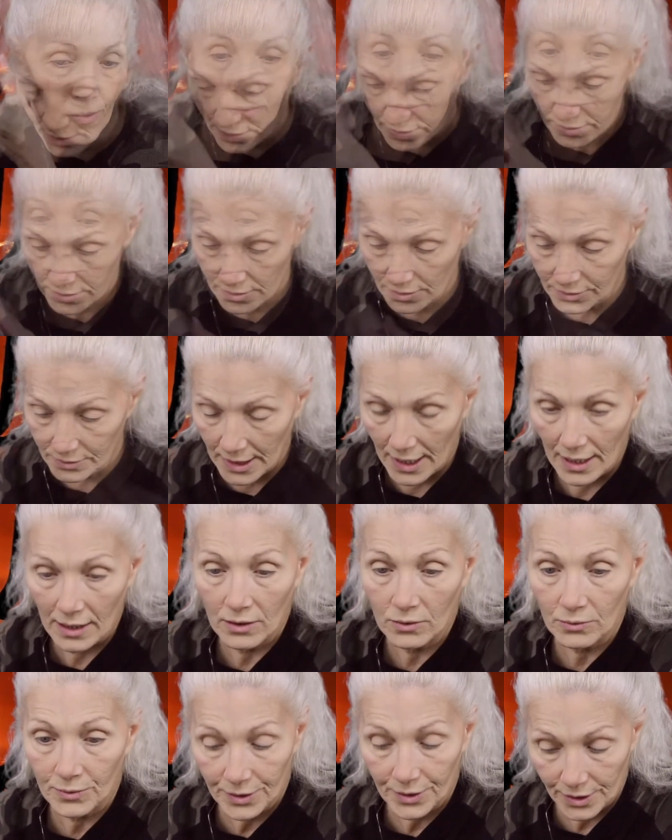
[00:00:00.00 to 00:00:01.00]
So
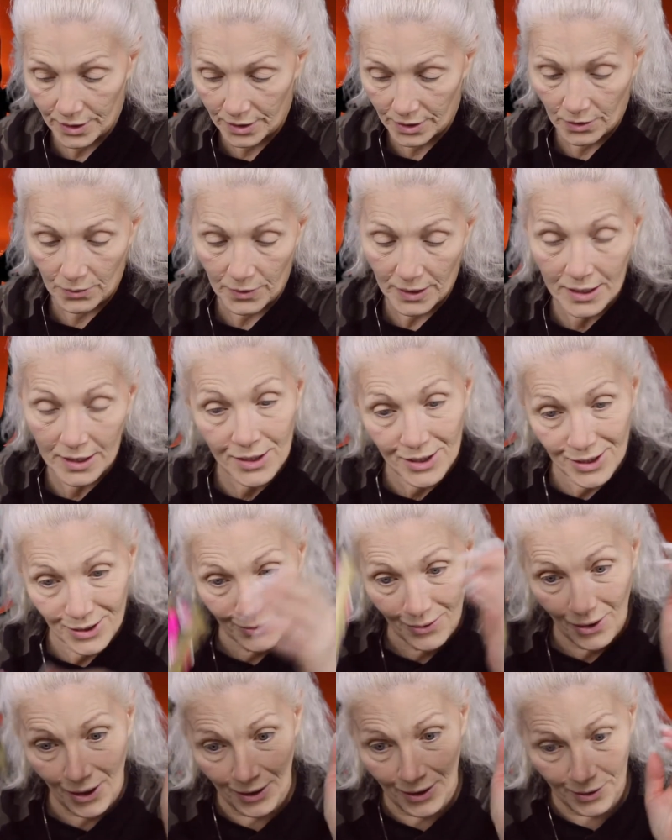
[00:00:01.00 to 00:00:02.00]
now we're going to go into
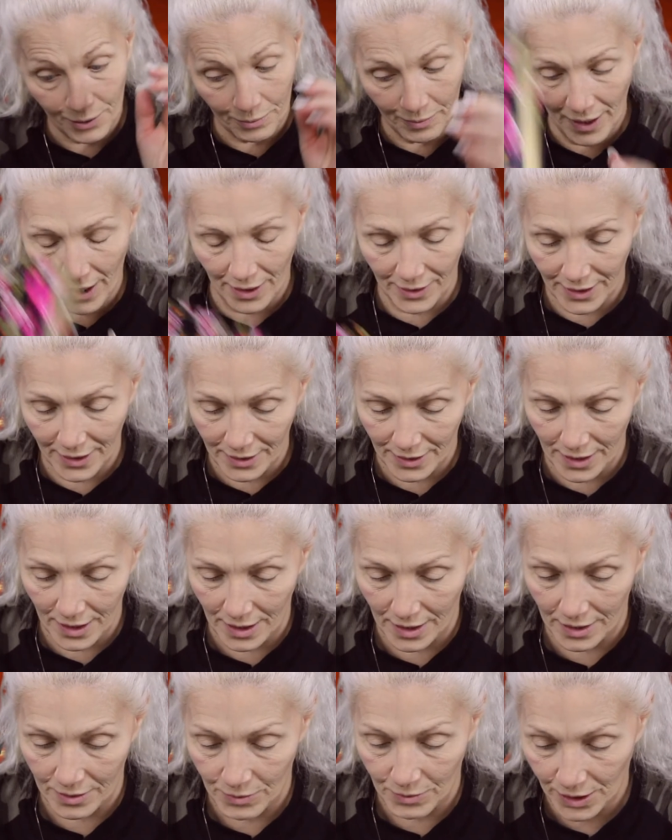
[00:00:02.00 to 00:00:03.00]
our new palette
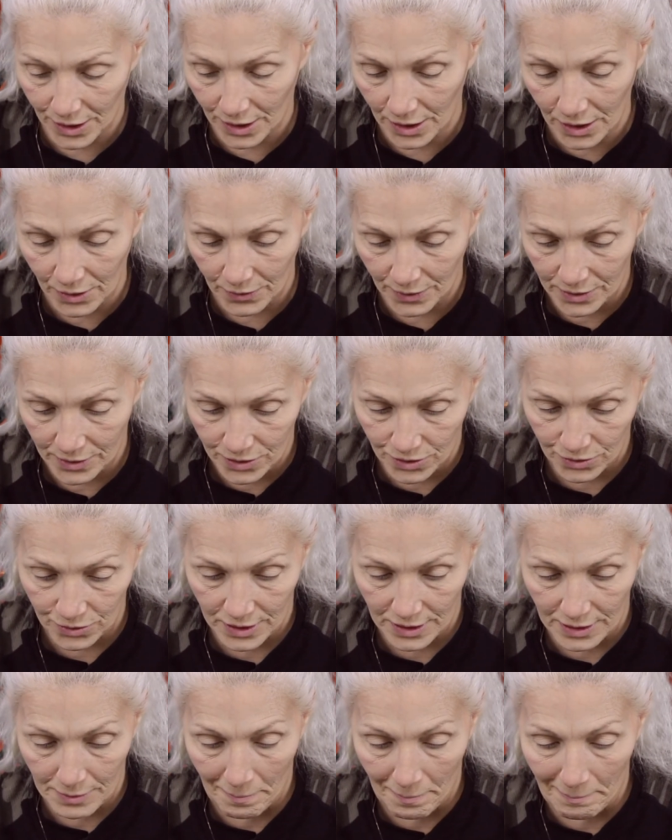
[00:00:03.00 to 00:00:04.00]
and we're going to go into
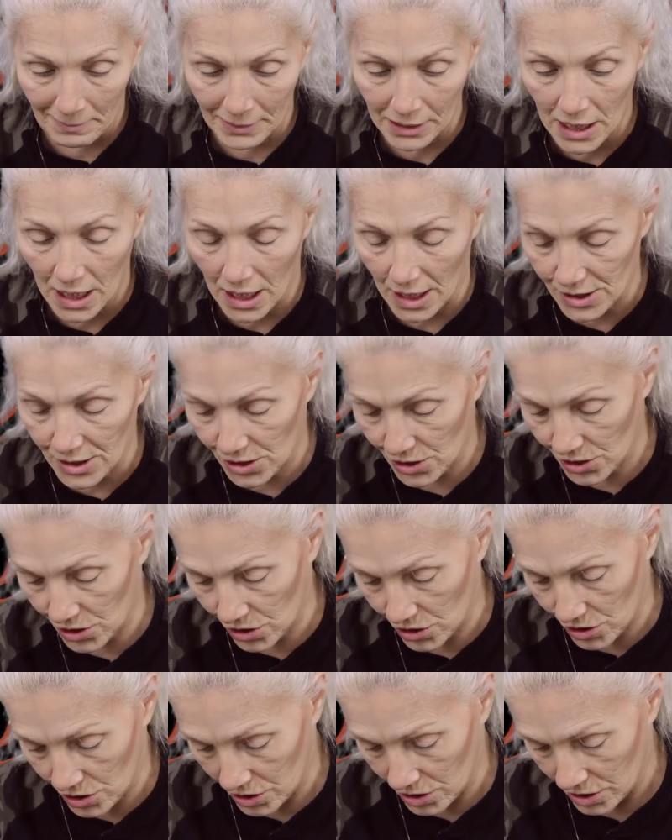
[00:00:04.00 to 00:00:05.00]
the
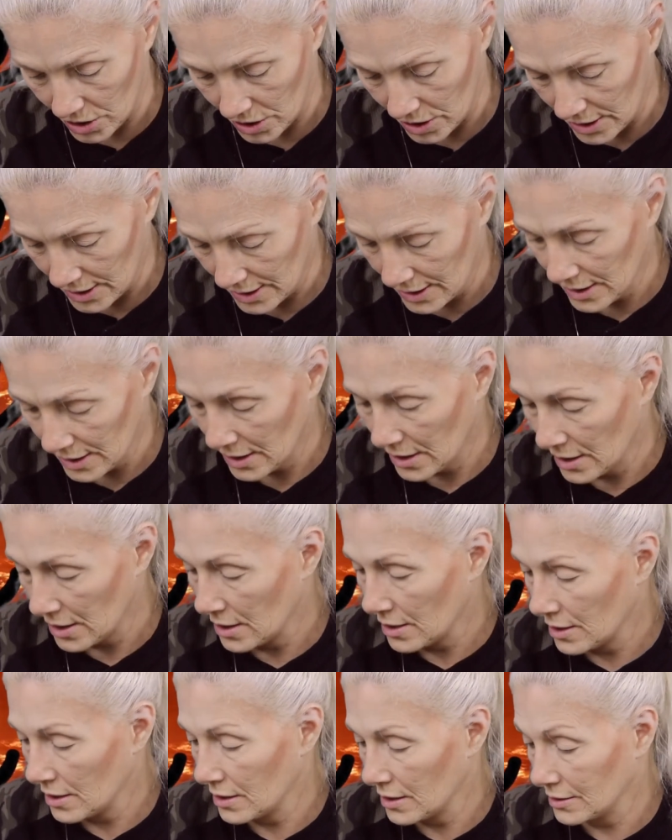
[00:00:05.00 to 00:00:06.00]
blush.
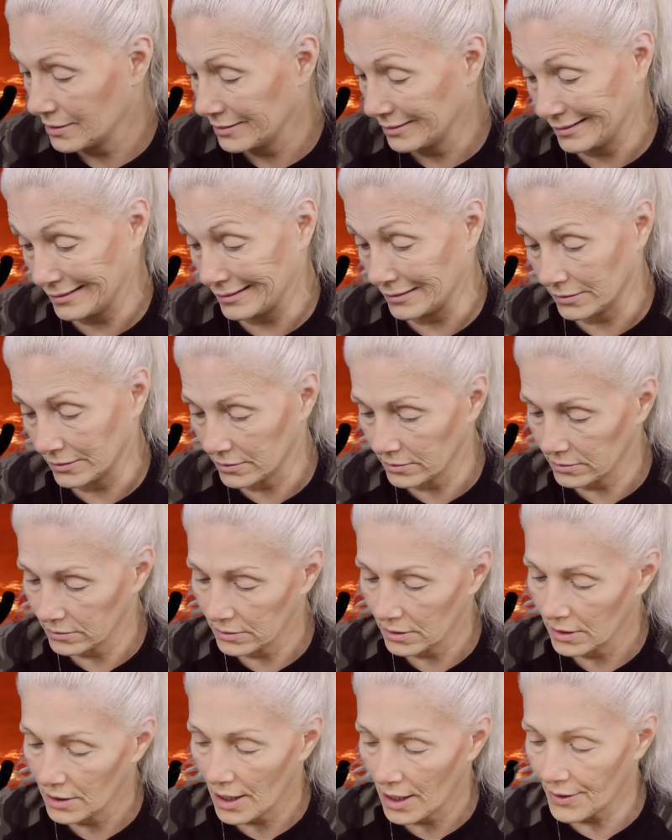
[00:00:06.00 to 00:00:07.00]
Oh,
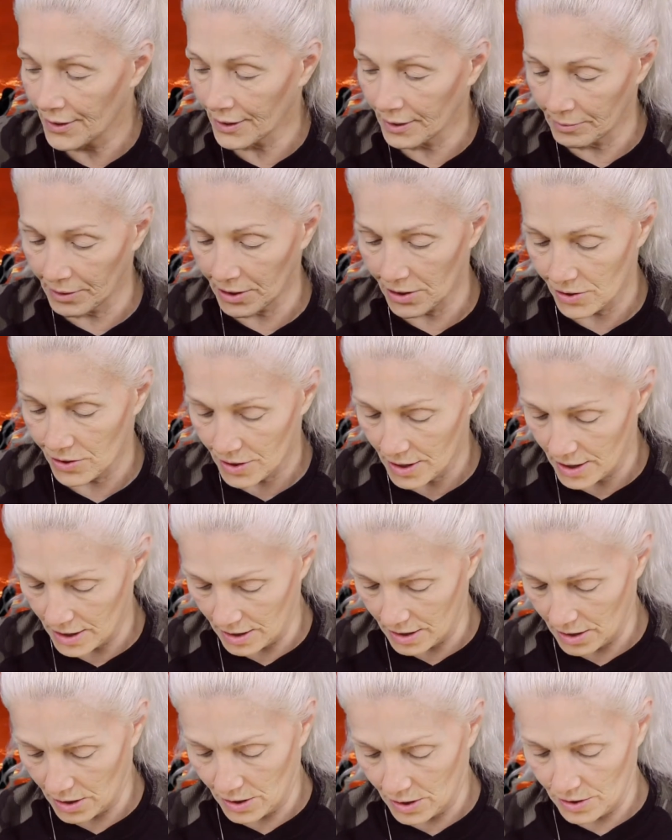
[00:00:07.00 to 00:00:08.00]
I think I'm going to try
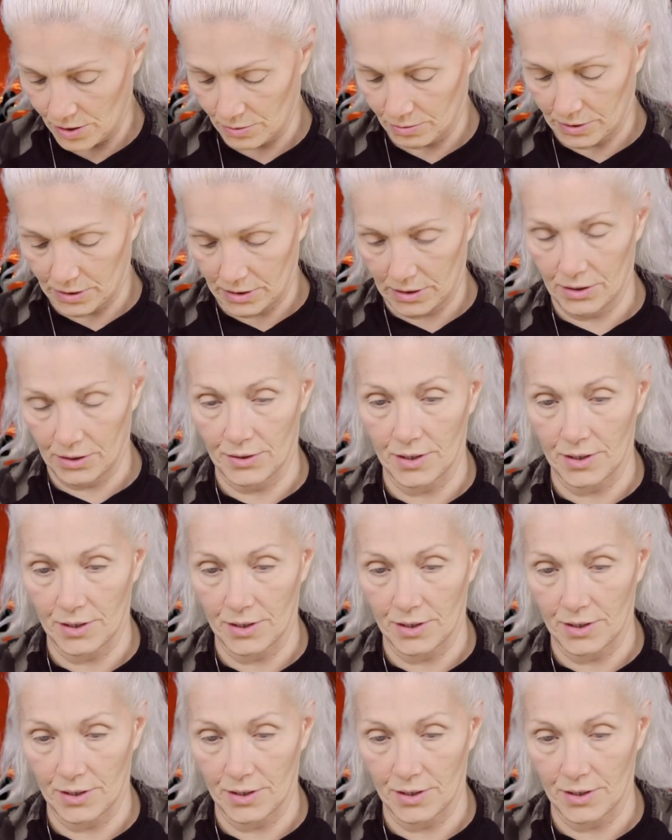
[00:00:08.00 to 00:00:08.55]
this one here.